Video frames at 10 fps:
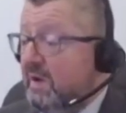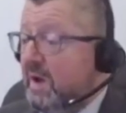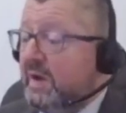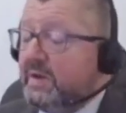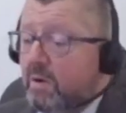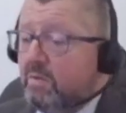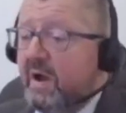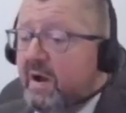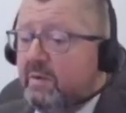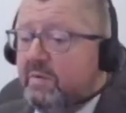I'd always
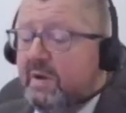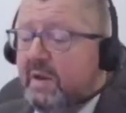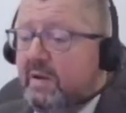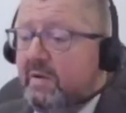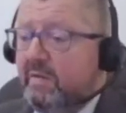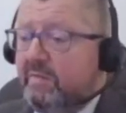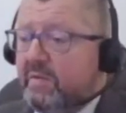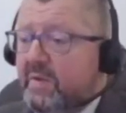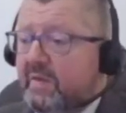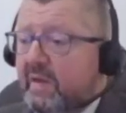argue with a lender, if
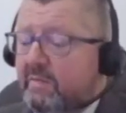somebody's had